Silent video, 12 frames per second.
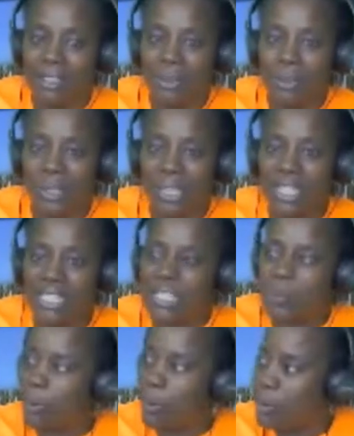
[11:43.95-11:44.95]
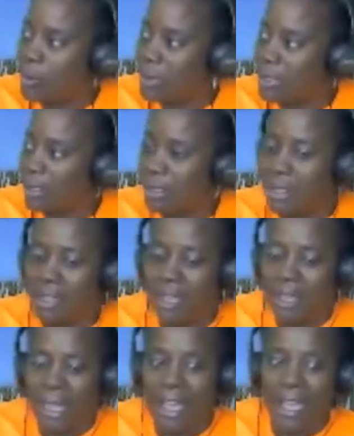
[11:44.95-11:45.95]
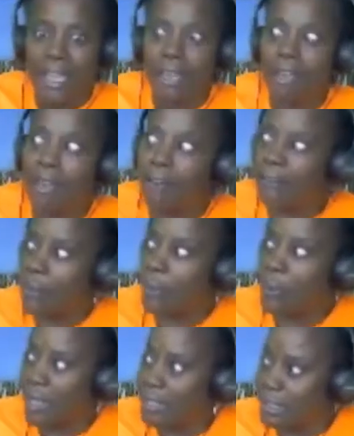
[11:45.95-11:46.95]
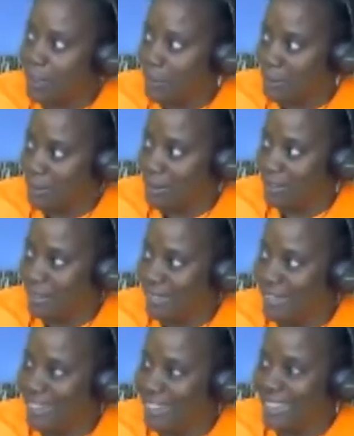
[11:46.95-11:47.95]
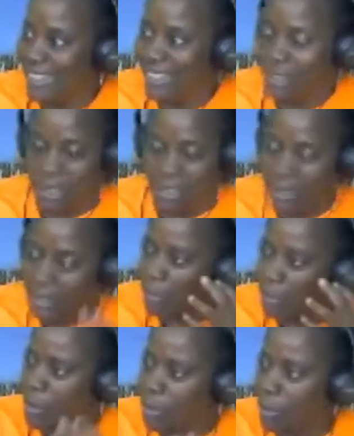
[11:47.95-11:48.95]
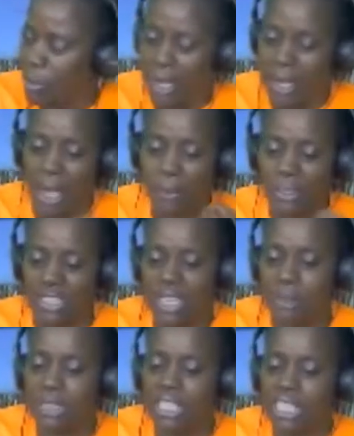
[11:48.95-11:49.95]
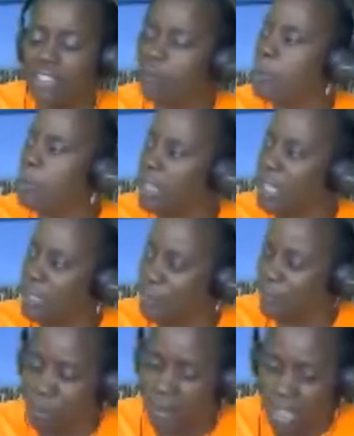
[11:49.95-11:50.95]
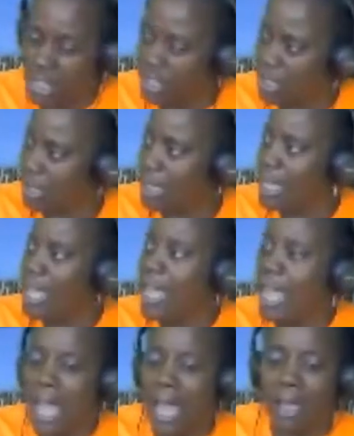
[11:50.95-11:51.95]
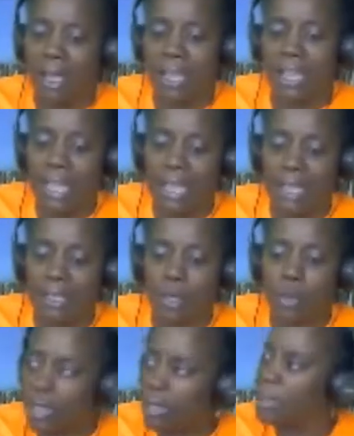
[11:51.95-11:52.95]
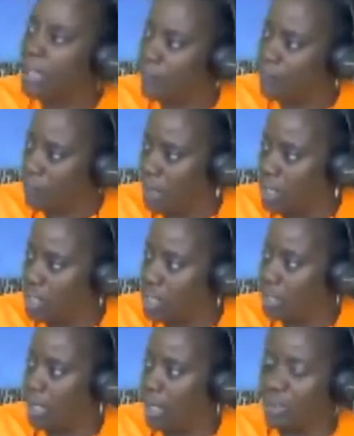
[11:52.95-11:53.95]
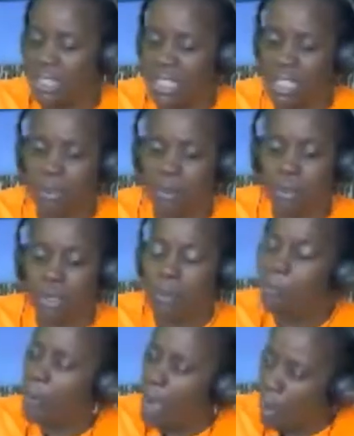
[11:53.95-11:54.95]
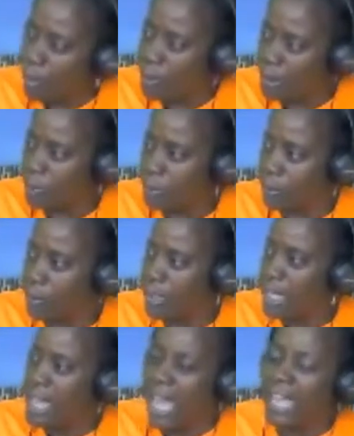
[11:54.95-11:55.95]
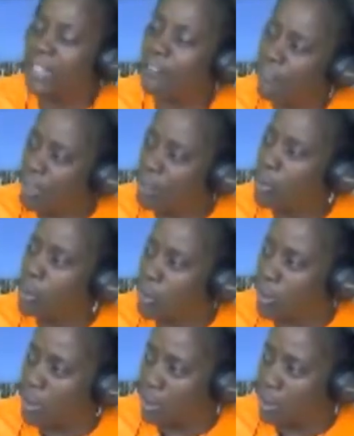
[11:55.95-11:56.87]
when I spoke, I loved the way I sounded. You know, it sounded good. I was able to give people information, credible information. I was able to empower people, and it felt good.